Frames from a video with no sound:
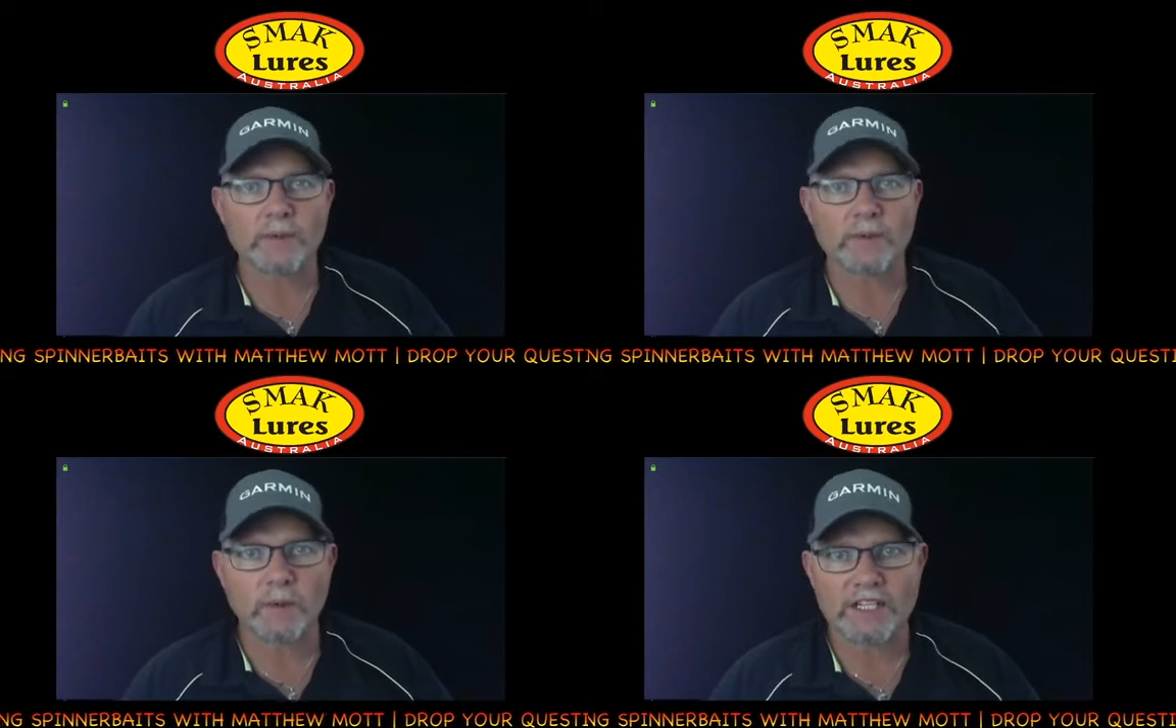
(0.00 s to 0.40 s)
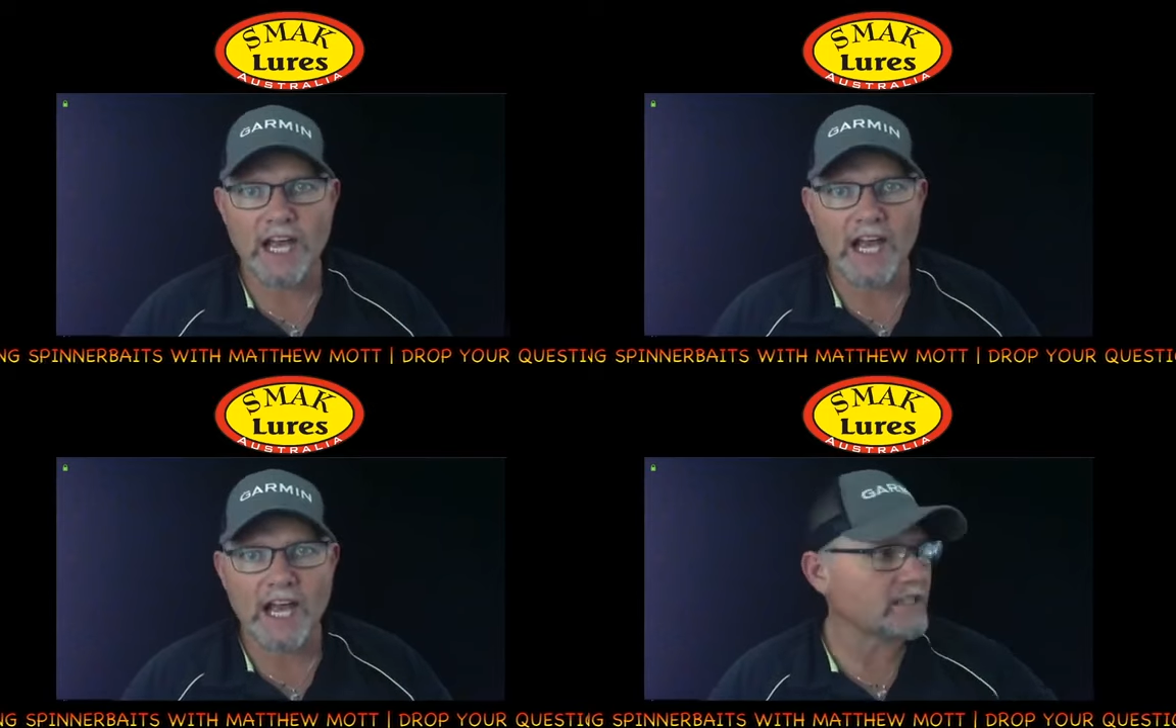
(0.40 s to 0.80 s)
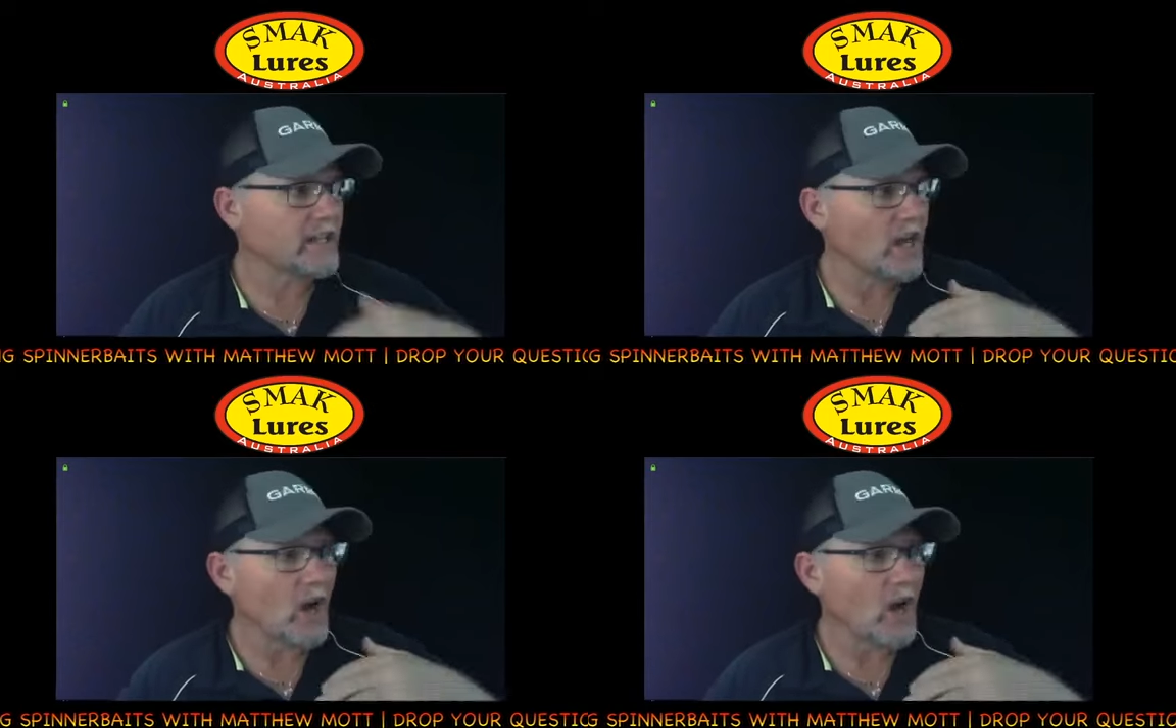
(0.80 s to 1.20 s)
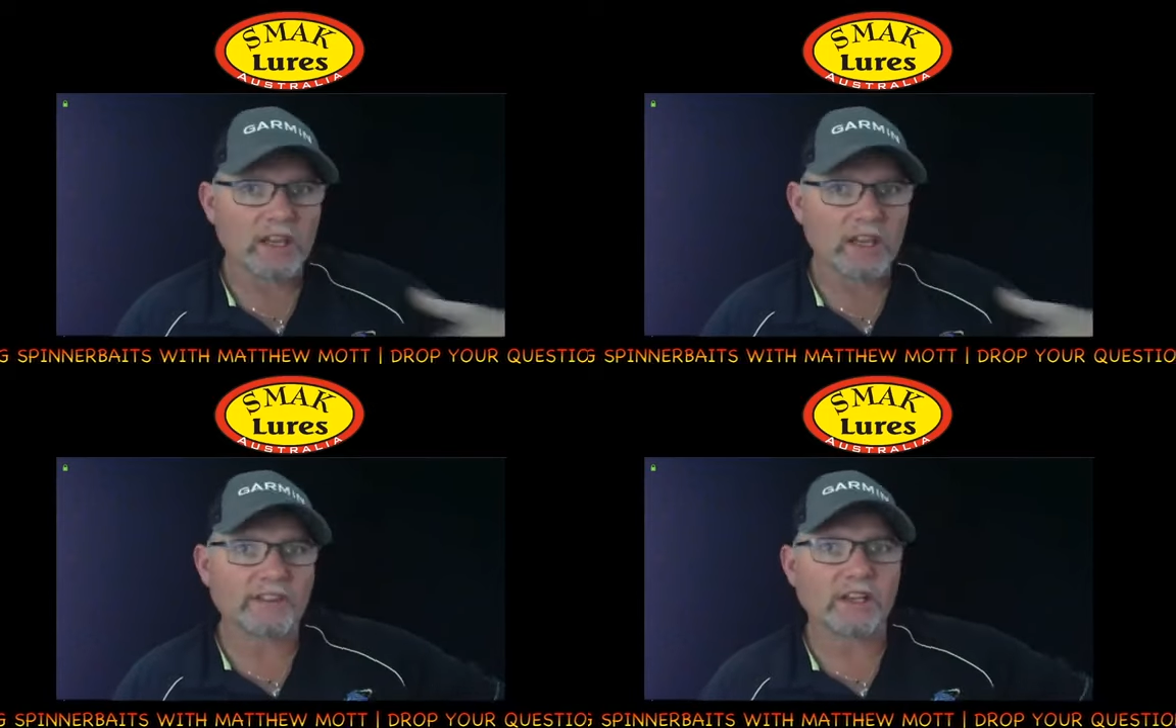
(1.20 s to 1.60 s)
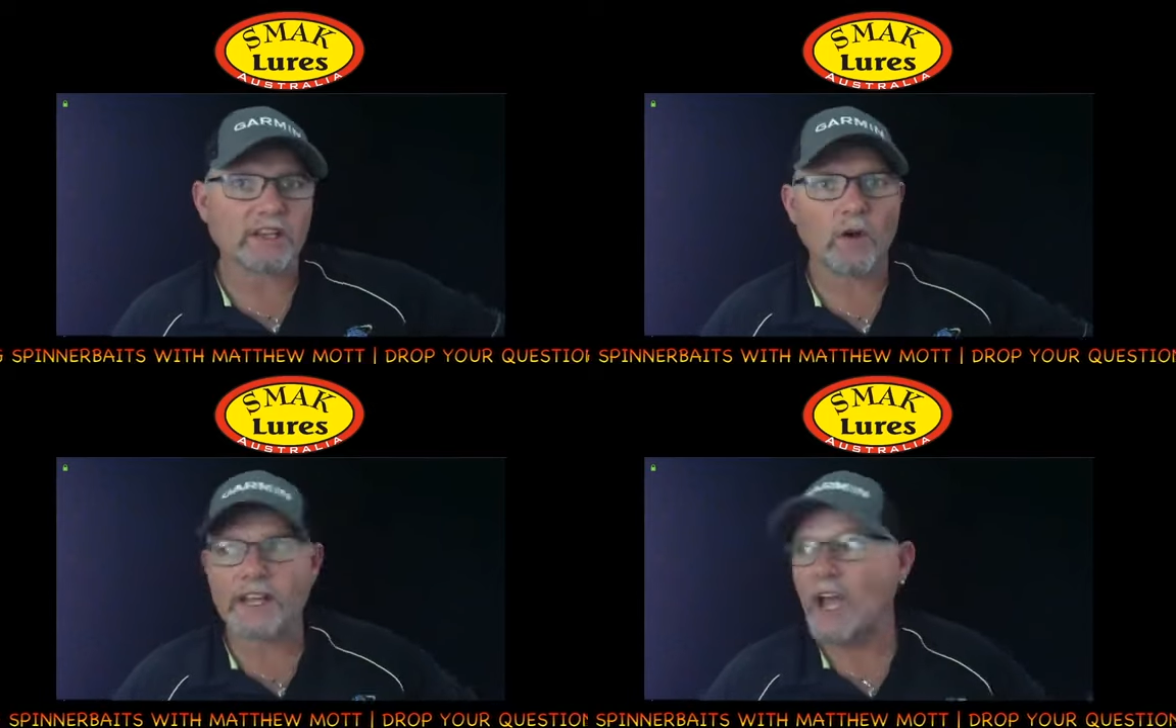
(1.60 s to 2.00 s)
let the line go, and all you do is you
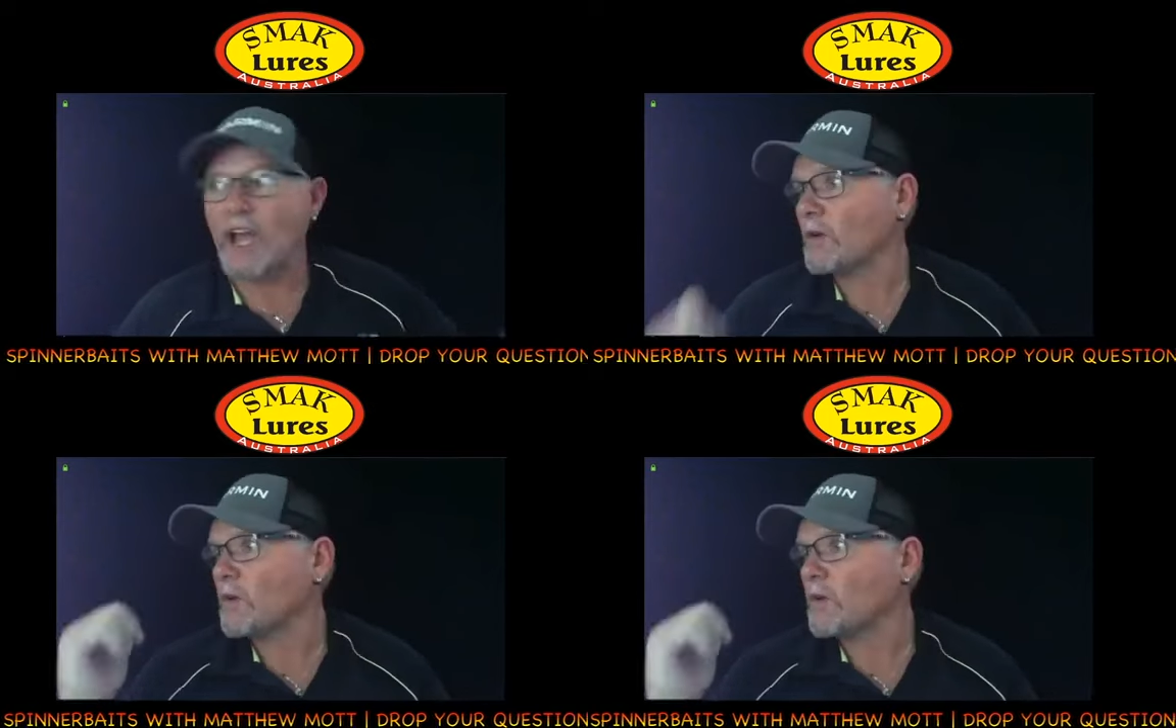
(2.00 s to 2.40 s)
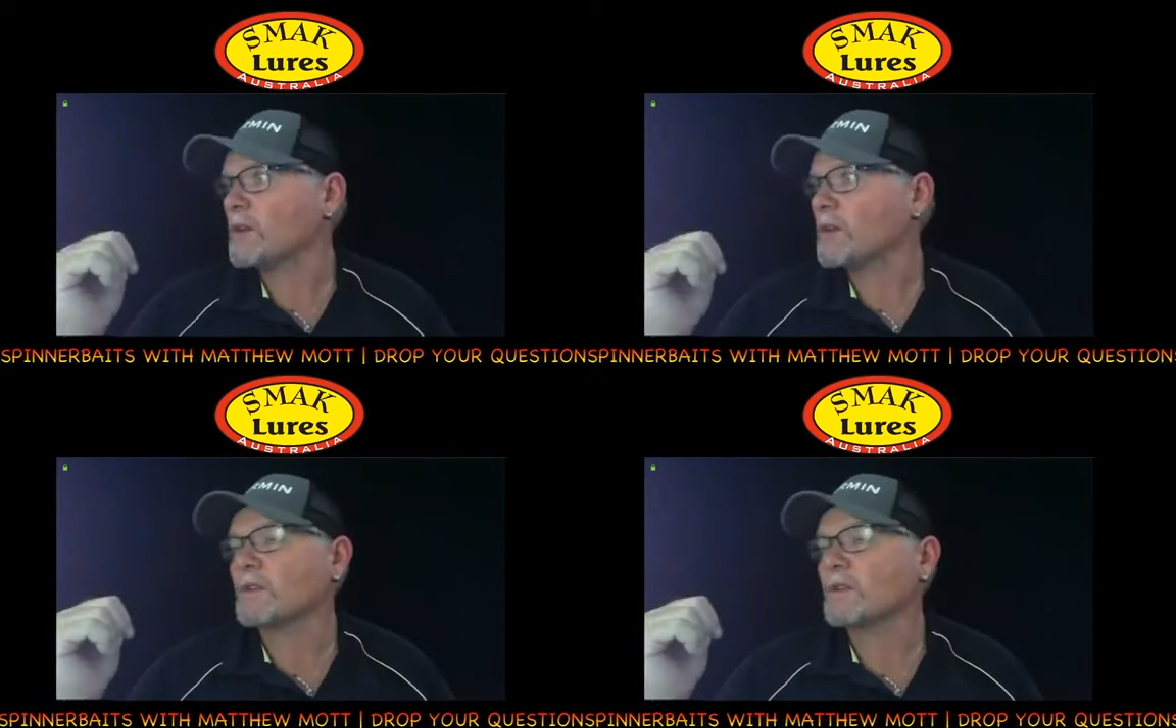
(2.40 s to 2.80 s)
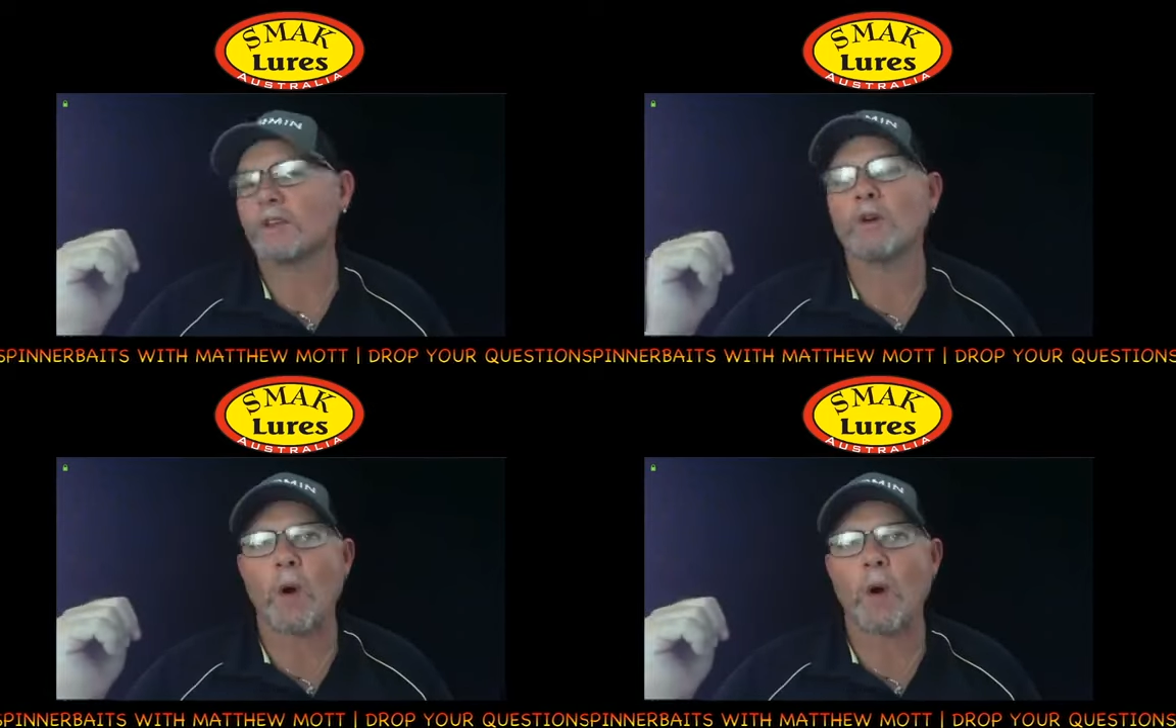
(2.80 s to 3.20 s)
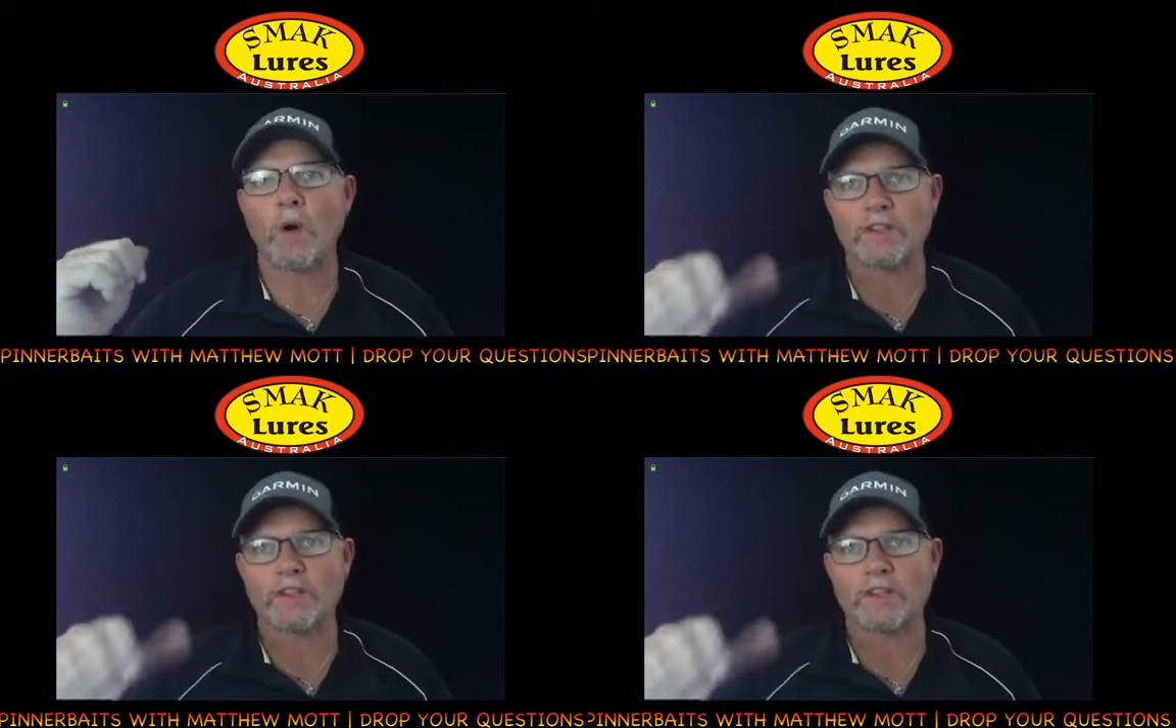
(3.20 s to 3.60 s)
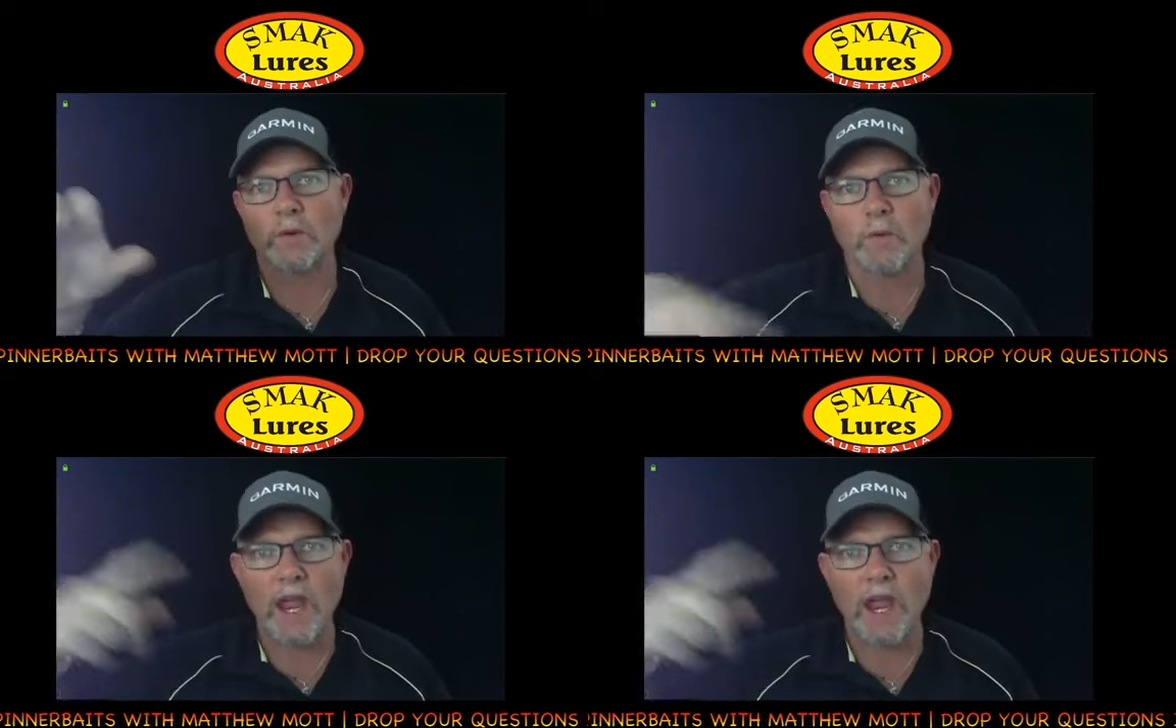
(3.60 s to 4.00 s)
look behind you, and where your motor
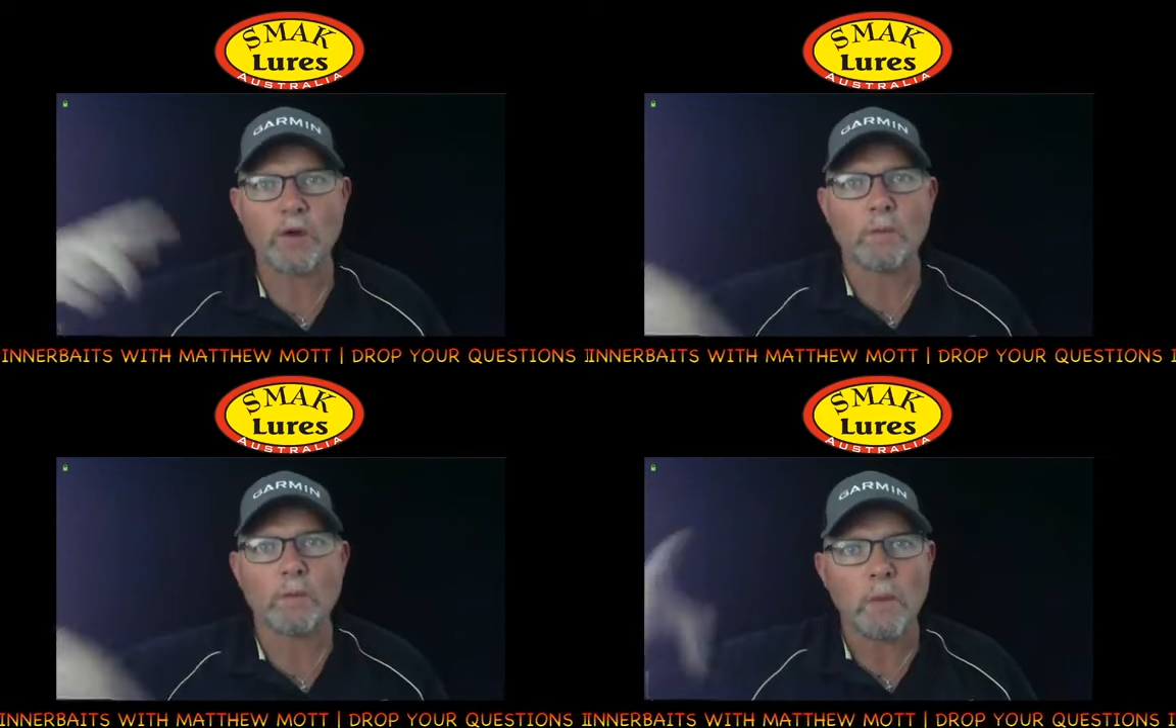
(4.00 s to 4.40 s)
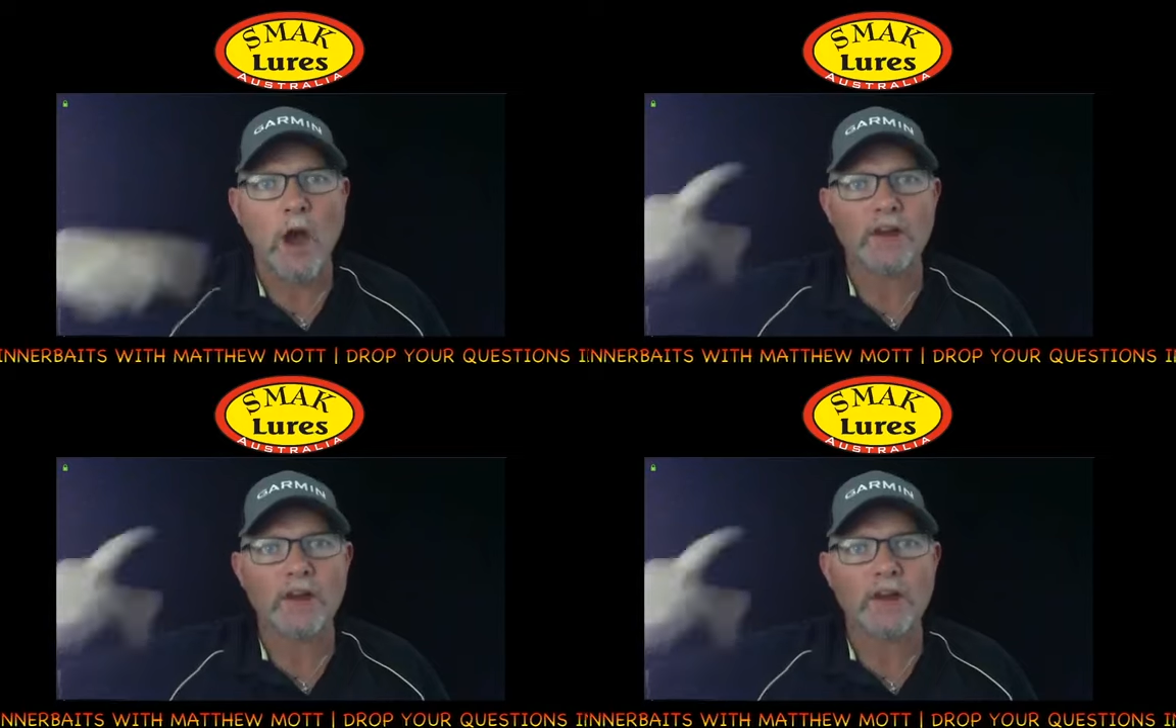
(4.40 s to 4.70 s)
started spinning,